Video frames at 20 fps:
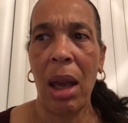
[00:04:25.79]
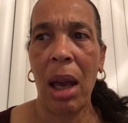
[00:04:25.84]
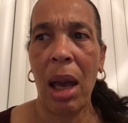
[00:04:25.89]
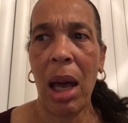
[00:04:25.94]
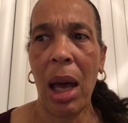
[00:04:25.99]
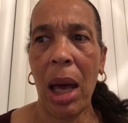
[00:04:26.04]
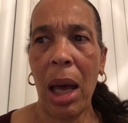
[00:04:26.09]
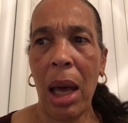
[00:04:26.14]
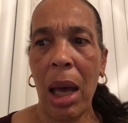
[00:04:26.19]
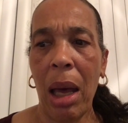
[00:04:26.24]

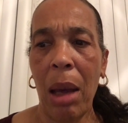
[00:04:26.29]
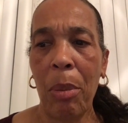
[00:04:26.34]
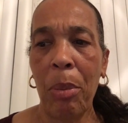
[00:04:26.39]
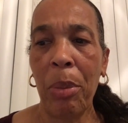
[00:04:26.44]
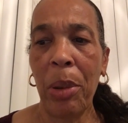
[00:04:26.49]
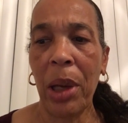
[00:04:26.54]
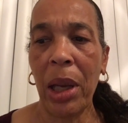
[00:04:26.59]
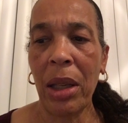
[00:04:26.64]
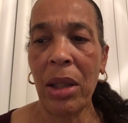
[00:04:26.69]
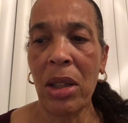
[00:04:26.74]

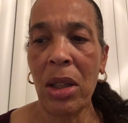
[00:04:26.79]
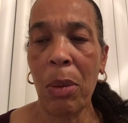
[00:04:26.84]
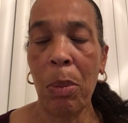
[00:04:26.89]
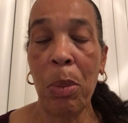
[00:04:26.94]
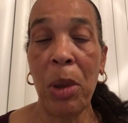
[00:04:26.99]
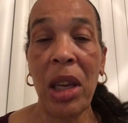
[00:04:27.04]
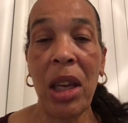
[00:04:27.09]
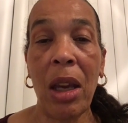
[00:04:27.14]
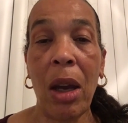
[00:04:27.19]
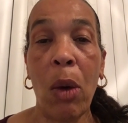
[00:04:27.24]
But to
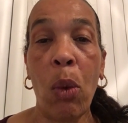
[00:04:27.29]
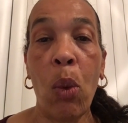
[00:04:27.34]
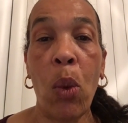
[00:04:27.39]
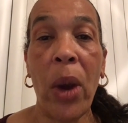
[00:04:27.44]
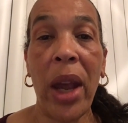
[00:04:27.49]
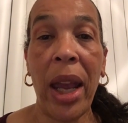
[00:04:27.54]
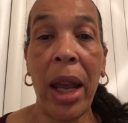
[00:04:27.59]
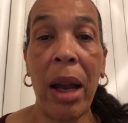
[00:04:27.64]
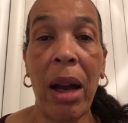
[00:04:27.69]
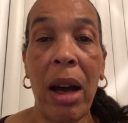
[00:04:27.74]
be
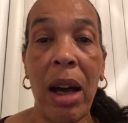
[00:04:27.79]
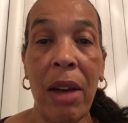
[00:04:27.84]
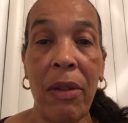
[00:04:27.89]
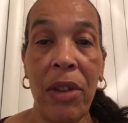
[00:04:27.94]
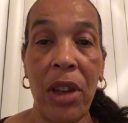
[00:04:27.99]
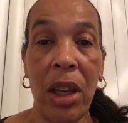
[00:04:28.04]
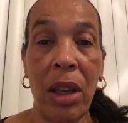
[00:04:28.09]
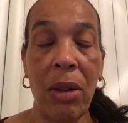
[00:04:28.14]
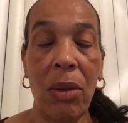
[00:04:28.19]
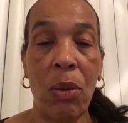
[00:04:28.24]
aware of
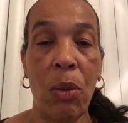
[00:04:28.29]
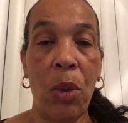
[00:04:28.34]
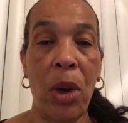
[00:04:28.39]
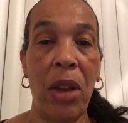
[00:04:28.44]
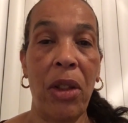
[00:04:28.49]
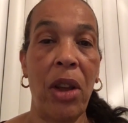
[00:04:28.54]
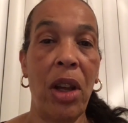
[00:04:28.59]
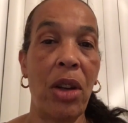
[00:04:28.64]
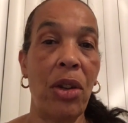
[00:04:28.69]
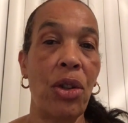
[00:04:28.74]
it
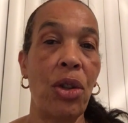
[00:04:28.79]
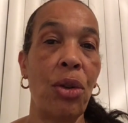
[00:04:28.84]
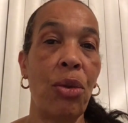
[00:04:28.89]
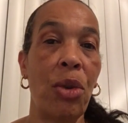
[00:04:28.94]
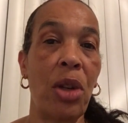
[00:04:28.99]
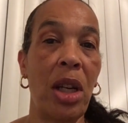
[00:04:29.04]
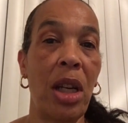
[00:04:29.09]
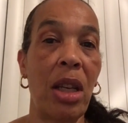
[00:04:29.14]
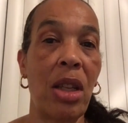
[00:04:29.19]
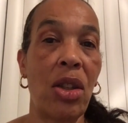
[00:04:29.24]
when they're
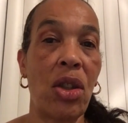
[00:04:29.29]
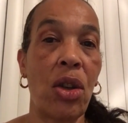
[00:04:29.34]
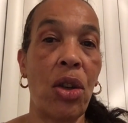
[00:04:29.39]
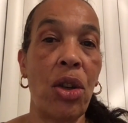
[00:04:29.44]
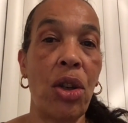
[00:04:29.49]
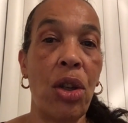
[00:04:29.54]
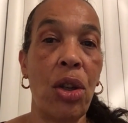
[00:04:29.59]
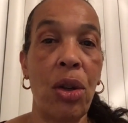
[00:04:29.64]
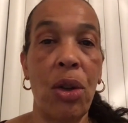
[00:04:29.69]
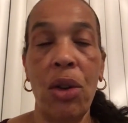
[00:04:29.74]
doing this, so
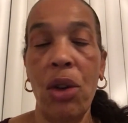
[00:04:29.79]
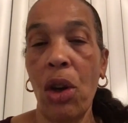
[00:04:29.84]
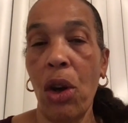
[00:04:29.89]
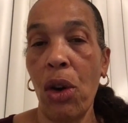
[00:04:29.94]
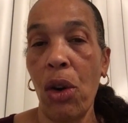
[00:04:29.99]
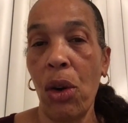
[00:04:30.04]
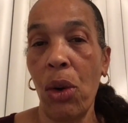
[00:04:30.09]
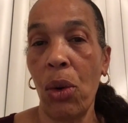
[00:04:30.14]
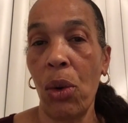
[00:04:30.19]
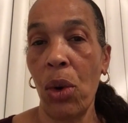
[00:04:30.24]

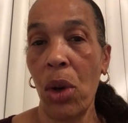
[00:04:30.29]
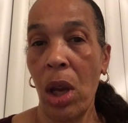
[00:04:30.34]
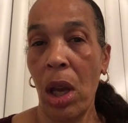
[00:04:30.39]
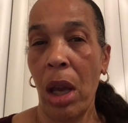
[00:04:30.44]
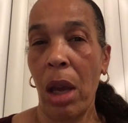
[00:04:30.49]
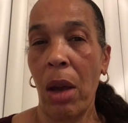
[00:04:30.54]
these